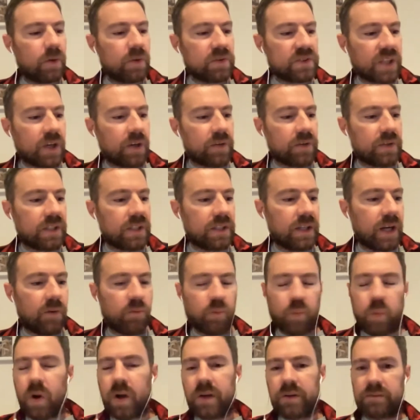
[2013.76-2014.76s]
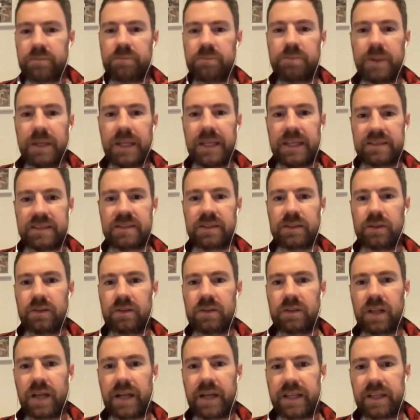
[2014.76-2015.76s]
also you don't want beer to
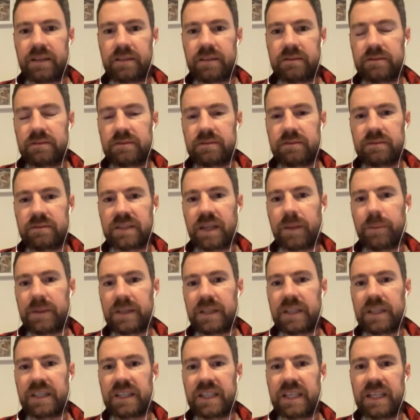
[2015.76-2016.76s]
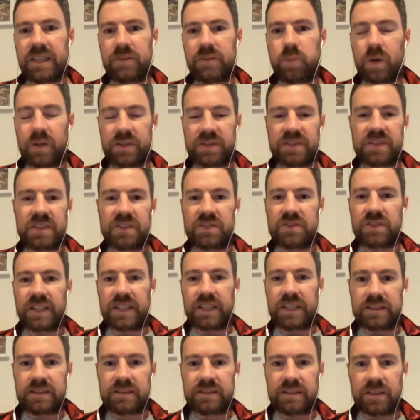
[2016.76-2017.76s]
look like something that a kid wants to
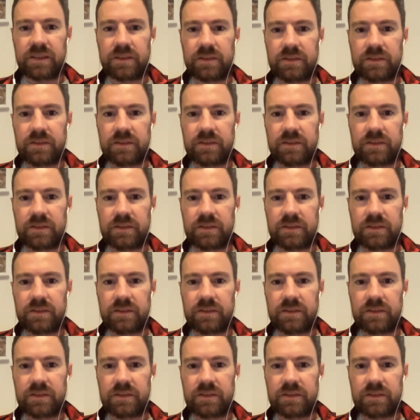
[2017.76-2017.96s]
drink. So